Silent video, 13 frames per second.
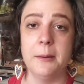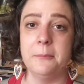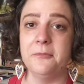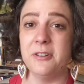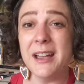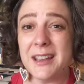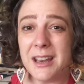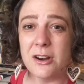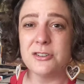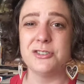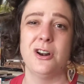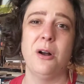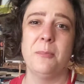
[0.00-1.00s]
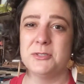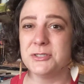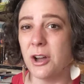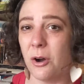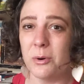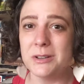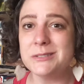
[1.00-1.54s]
vet care should almost
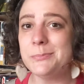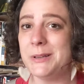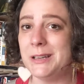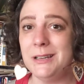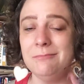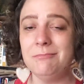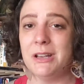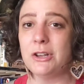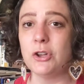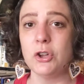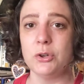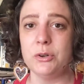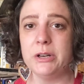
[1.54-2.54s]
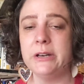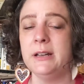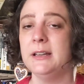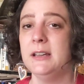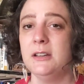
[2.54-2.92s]
always be included.